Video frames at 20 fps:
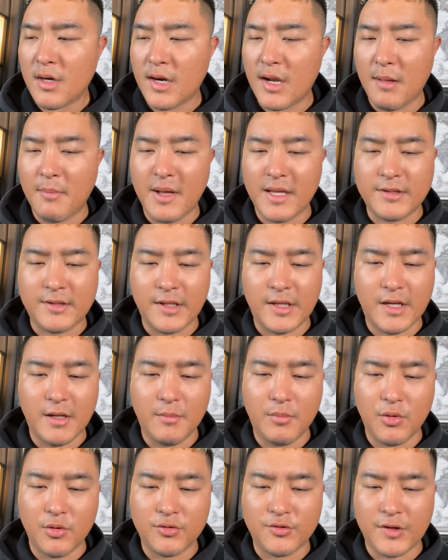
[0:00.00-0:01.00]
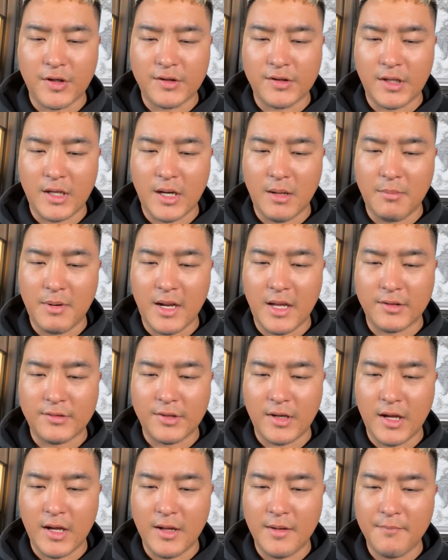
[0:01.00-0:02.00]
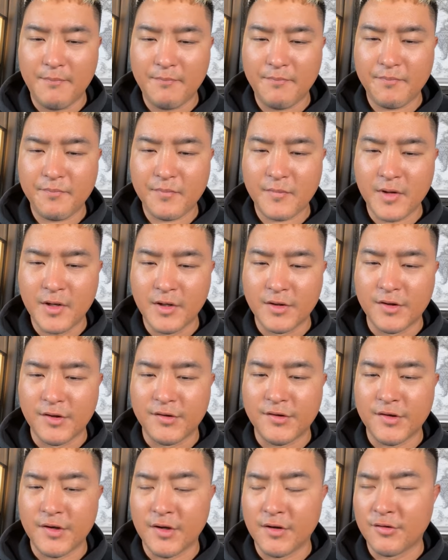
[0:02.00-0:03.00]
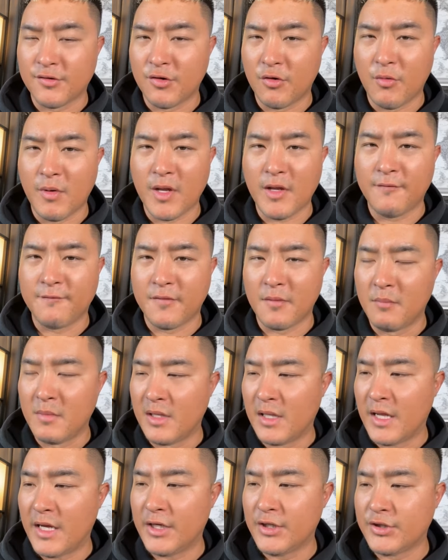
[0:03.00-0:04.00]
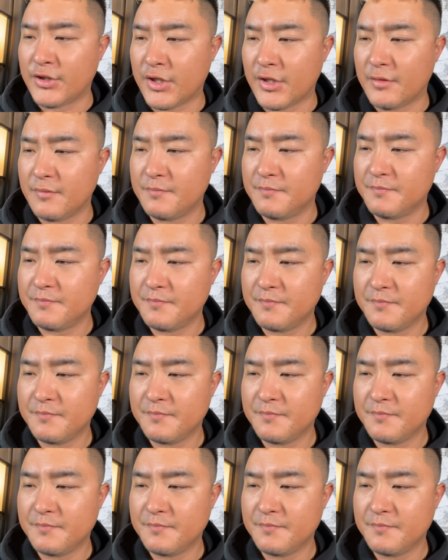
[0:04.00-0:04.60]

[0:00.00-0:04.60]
Good to see you, Zareen from Malaysia.